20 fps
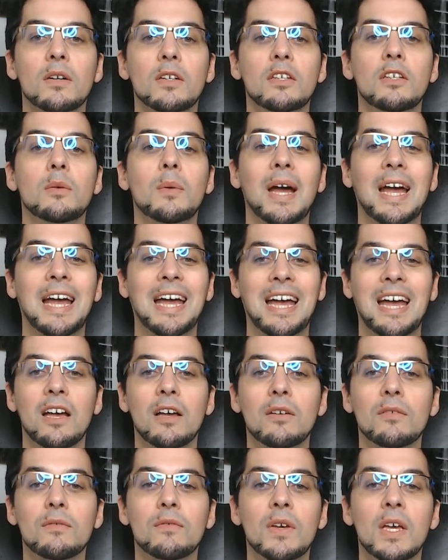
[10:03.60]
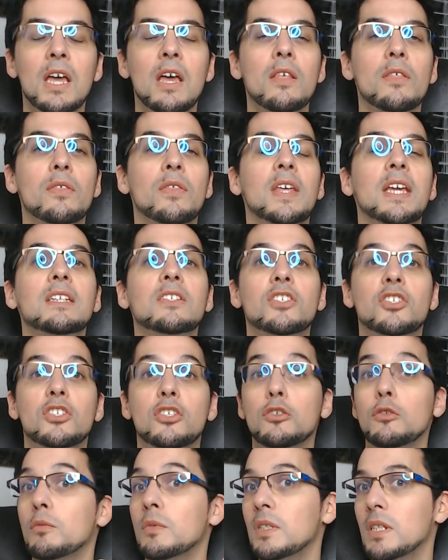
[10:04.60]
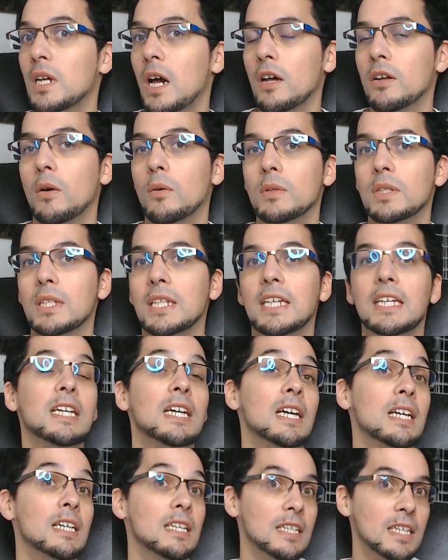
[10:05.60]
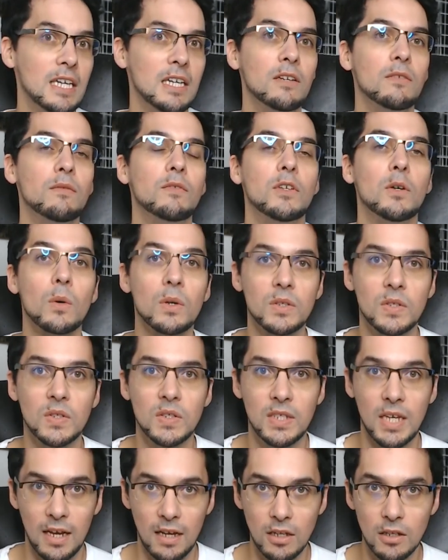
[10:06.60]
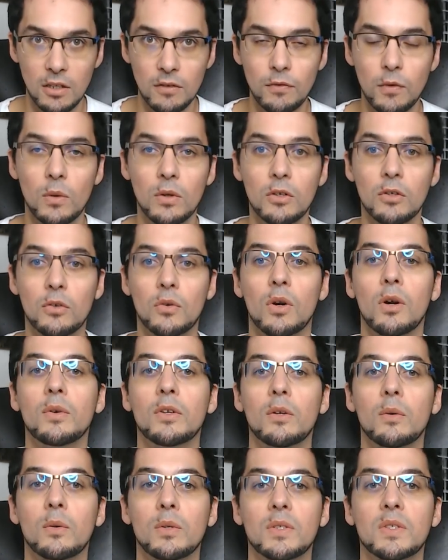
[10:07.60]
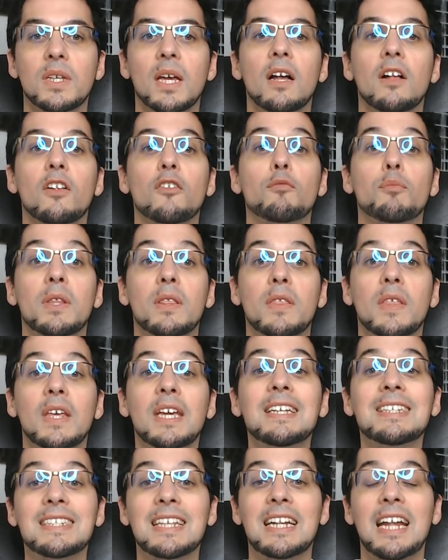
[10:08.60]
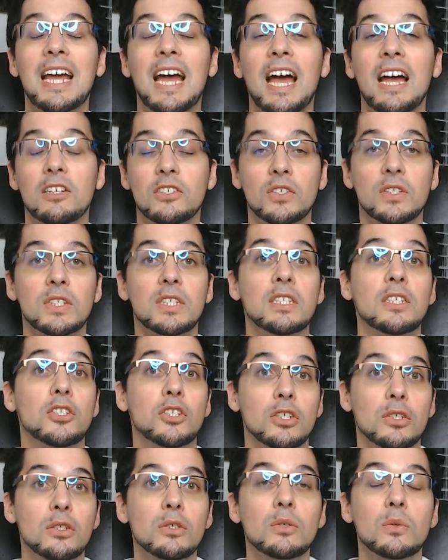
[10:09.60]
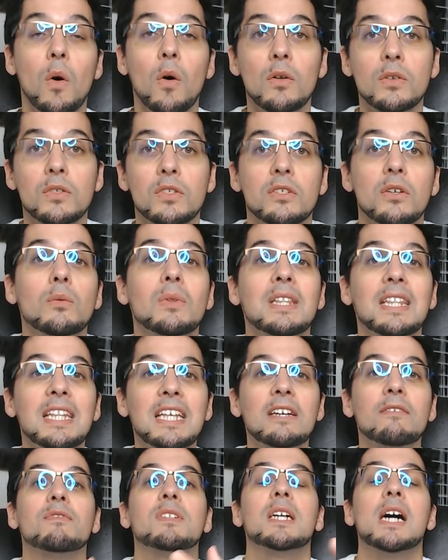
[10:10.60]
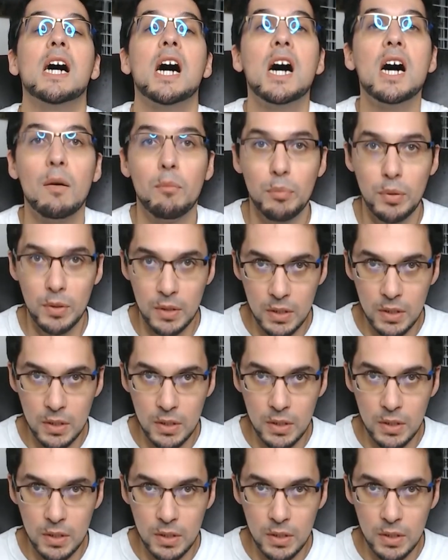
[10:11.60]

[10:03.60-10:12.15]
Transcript: you have things to not only give yourself or grow yourself, but things that actually do also lift up